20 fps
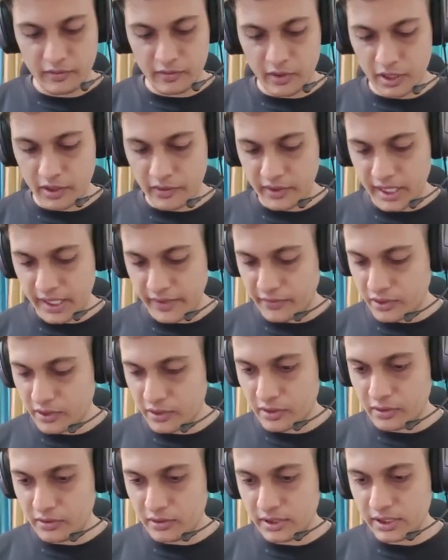What we have
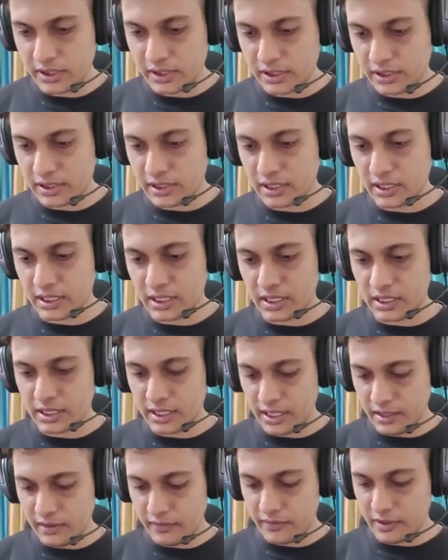to do is the
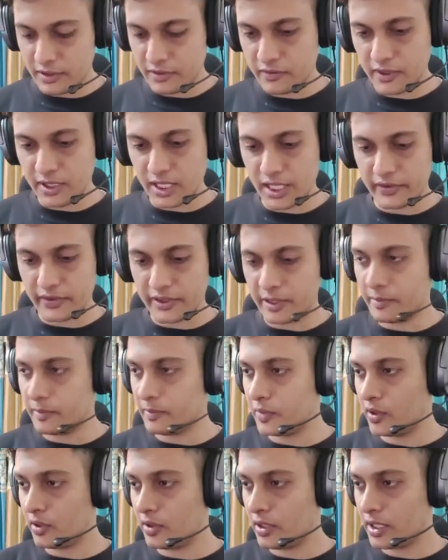thing which we have
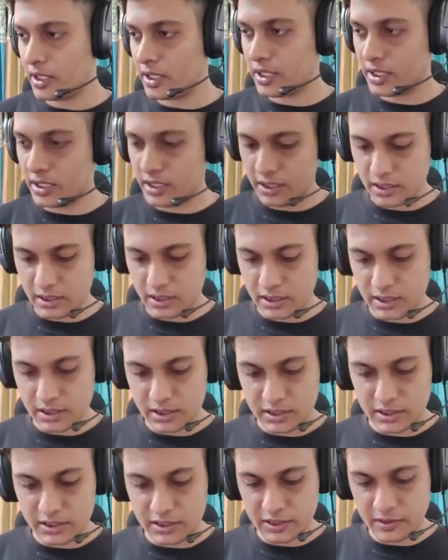imported,
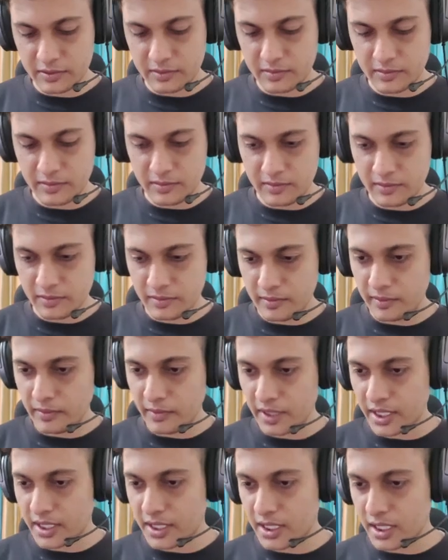this
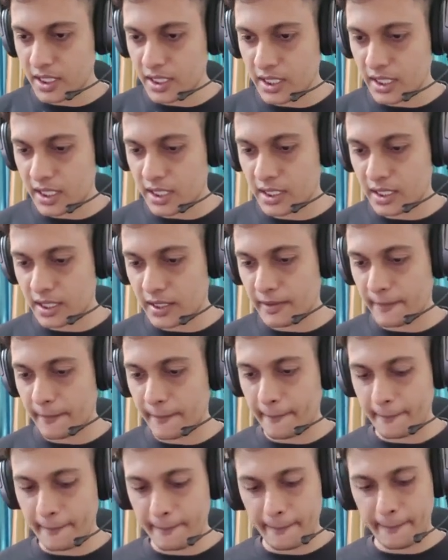metadata.
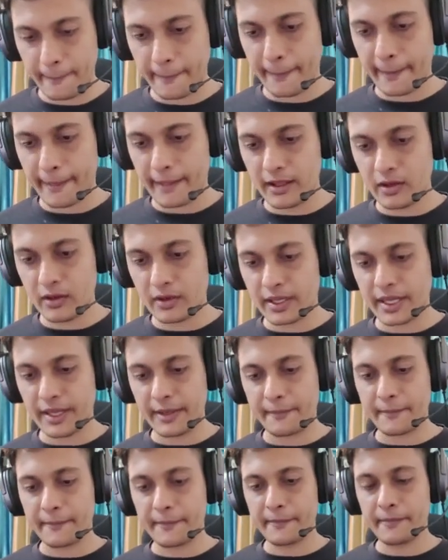
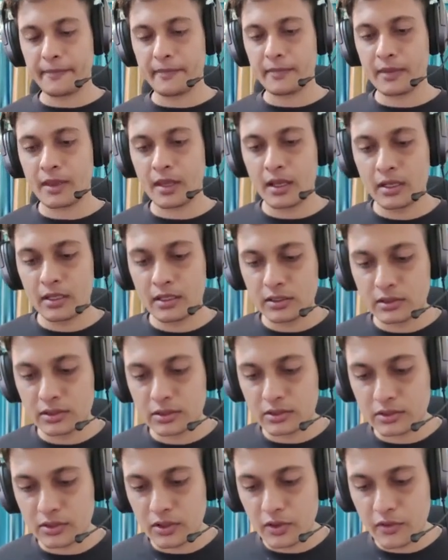Okay,
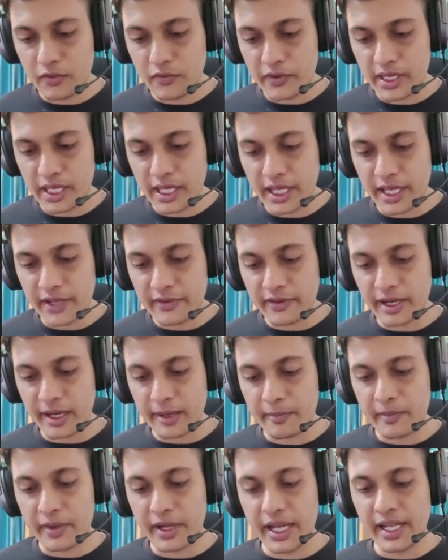so we have
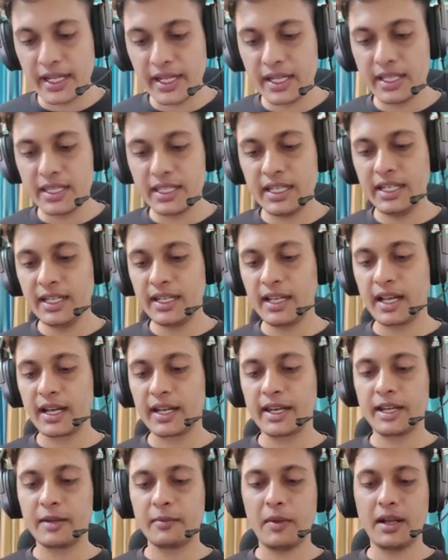updated the
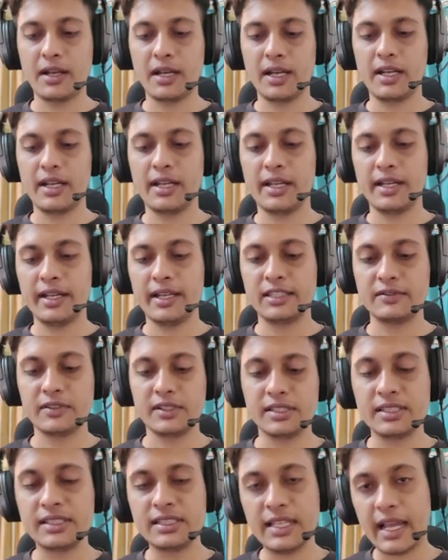target metadata as
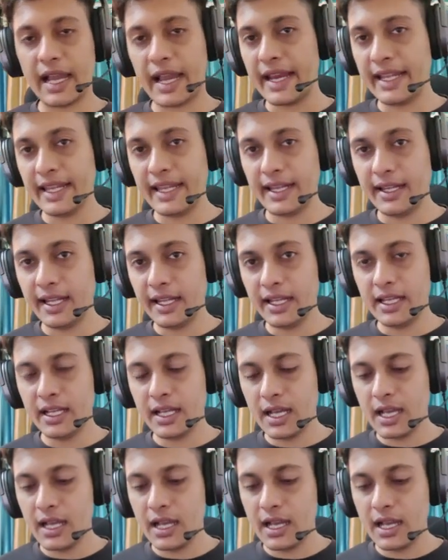well. I didn't